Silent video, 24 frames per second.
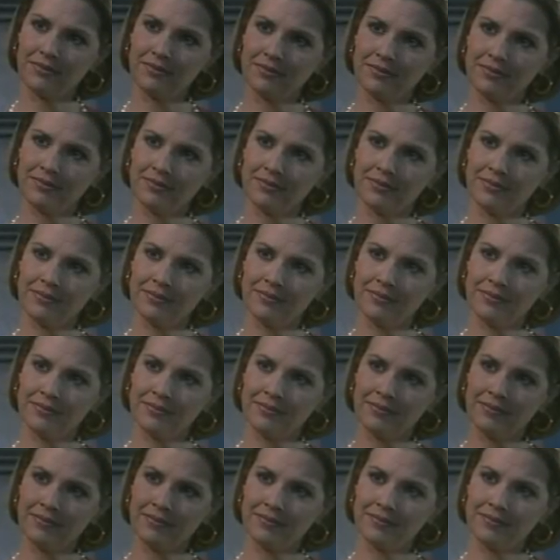
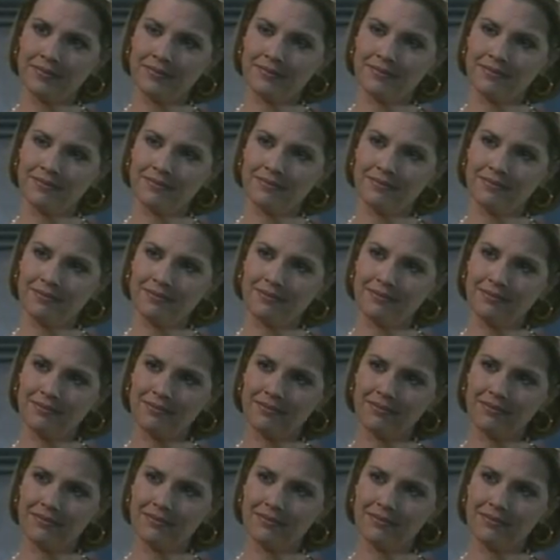[no speech]